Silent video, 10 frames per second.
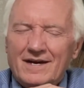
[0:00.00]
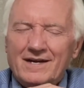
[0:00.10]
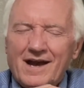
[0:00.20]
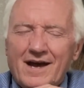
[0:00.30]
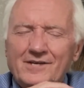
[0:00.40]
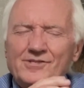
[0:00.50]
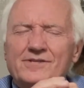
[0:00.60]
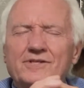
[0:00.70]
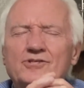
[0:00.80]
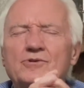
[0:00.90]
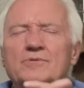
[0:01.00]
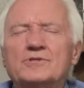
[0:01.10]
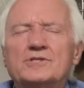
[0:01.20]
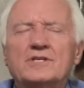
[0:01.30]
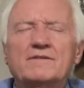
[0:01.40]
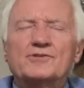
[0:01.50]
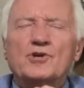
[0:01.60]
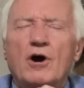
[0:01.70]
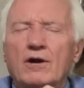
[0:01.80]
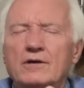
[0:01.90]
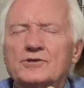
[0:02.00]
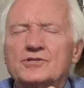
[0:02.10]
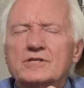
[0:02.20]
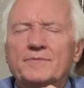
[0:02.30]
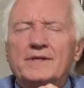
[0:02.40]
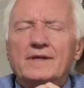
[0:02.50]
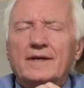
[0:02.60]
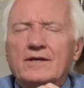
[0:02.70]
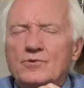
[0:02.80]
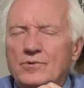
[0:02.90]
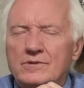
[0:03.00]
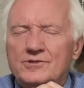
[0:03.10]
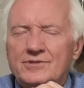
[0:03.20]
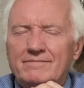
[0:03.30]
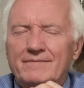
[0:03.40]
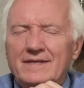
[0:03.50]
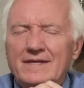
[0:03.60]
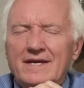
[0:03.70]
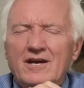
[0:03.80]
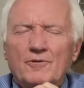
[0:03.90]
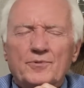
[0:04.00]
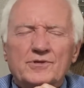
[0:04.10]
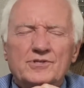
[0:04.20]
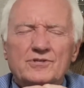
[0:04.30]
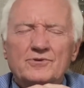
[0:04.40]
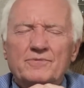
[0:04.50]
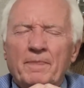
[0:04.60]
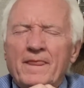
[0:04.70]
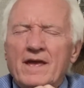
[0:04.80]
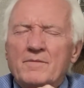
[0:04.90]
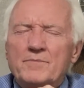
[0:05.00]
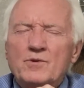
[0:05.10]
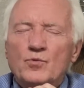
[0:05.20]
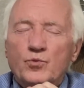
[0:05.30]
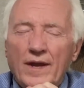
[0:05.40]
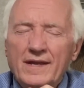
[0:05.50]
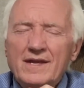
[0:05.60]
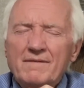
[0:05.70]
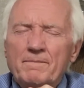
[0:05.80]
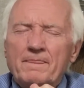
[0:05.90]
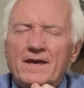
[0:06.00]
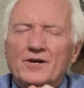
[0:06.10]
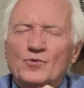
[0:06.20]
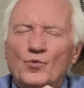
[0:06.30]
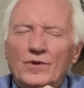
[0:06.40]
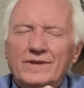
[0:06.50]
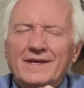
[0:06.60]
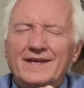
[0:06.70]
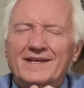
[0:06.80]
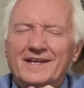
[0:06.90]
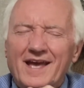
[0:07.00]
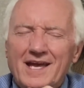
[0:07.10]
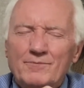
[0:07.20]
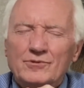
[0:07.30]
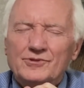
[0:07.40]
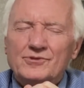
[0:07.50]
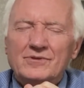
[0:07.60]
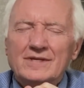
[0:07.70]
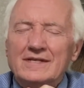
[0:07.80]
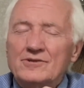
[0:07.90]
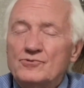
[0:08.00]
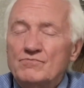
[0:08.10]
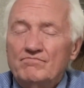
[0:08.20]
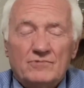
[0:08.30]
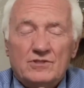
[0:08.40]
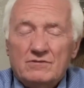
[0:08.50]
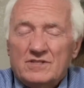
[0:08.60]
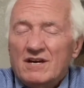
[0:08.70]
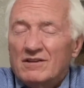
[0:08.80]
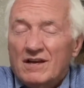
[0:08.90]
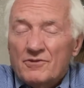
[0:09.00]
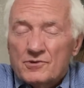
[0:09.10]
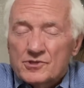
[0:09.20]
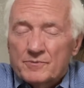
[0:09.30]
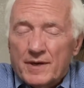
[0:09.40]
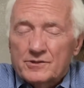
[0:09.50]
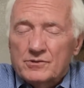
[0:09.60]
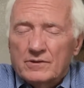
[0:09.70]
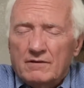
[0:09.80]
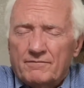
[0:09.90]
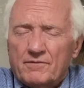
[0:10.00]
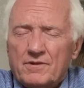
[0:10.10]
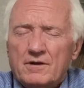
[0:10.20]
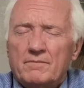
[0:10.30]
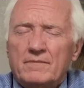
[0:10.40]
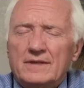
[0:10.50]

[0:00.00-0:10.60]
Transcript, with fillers: I ask that you would just give us hearts to be like yours. Help us to be ready and willing and able to, to tell others about your love for them,